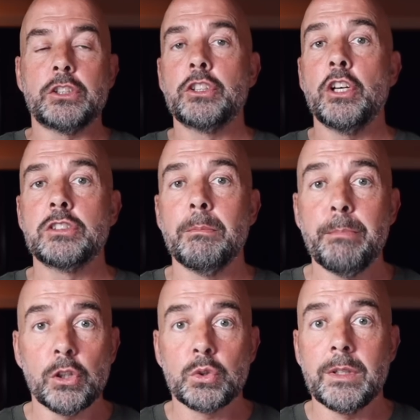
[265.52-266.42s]
a certain
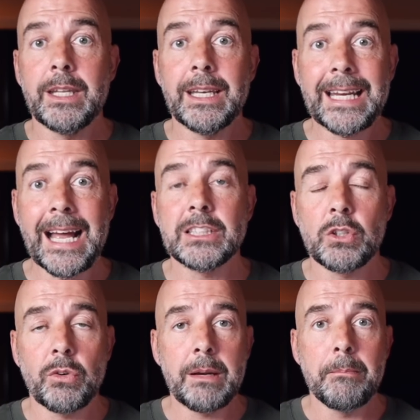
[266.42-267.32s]
book's within a
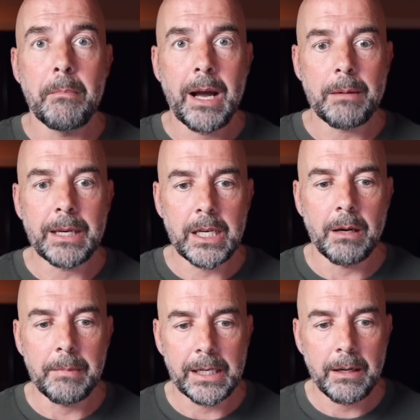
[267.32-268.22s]
category might be
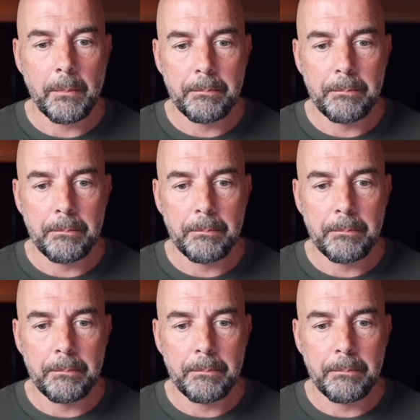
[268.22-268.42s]
coming